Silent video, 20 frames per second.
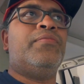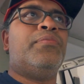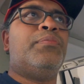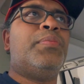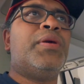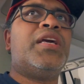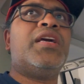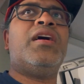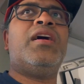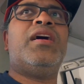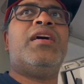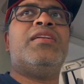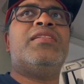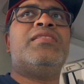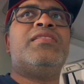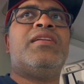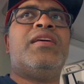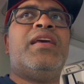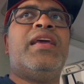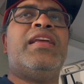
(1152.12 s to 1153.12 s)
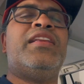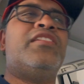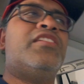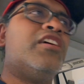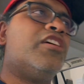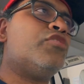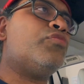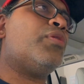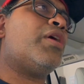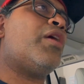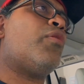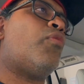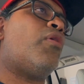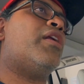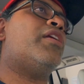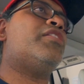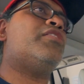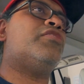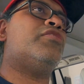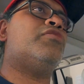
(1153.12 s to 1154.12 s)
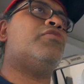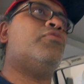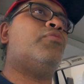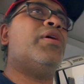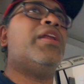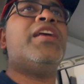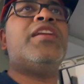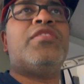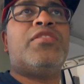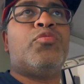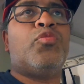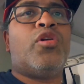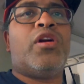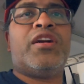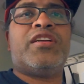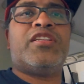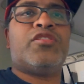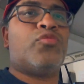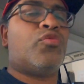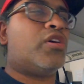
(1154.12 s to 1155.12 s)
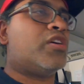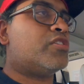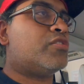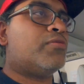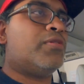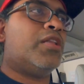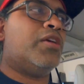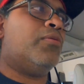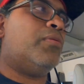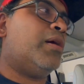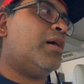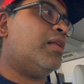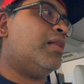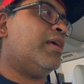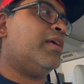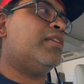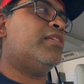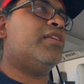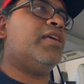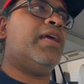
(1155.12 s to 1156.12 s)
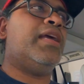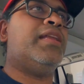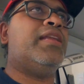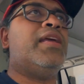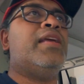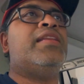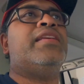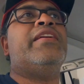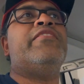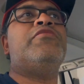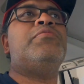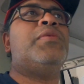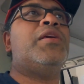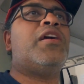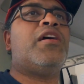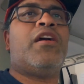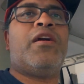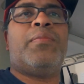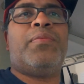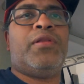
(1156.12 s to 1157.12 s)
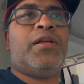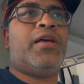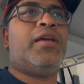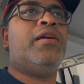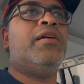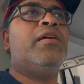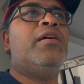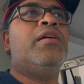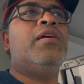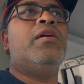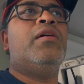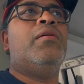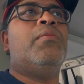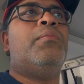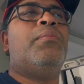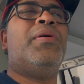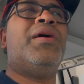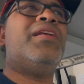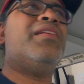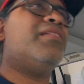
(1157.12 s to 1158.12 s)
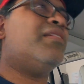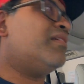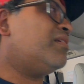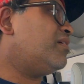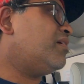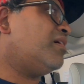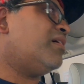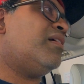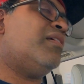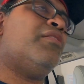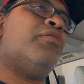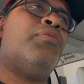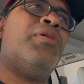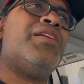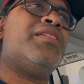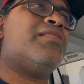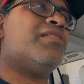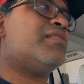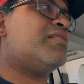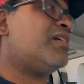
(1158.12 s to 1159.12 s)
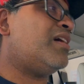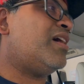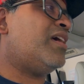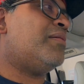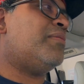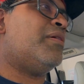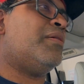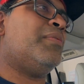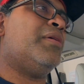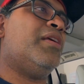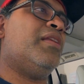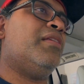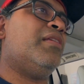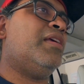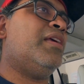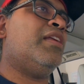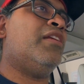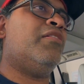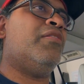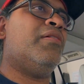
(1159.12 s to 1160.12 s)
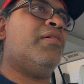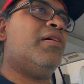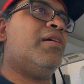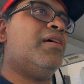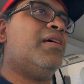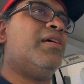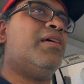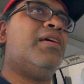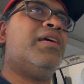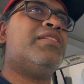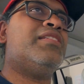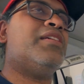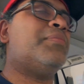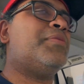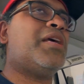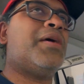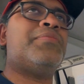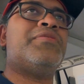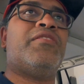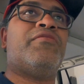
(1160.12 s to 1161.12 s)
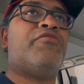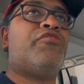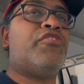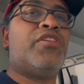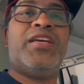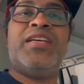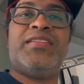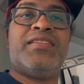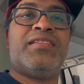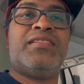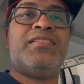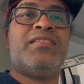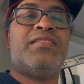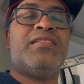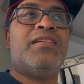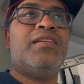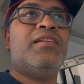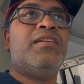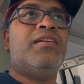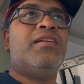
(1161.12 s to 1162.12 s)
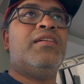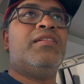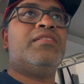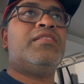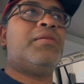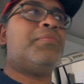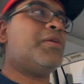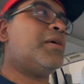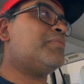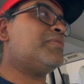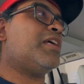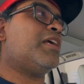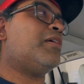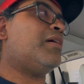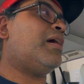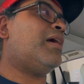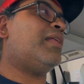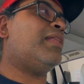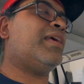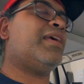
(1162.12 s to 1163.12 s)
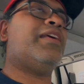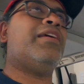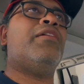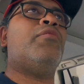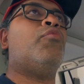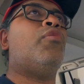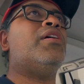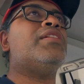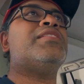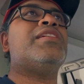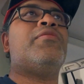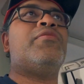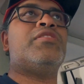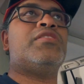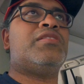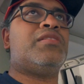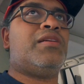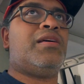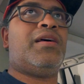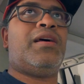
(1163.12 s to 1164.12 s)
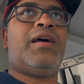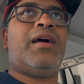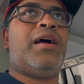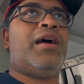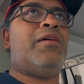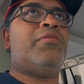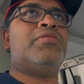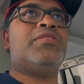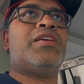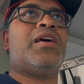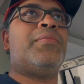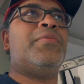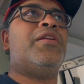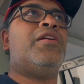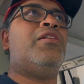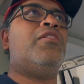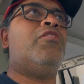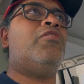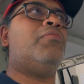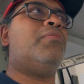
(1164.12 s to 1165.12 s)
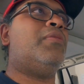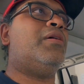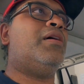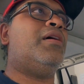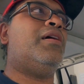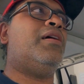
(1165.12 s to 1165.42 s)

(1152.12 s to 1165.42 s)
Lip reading: Because it does what I want it to do. When it works really well. It gives me CarPlay. But the rest of the time, I mean, you know, sometimes it freezes. Sometimes like once I was coming home,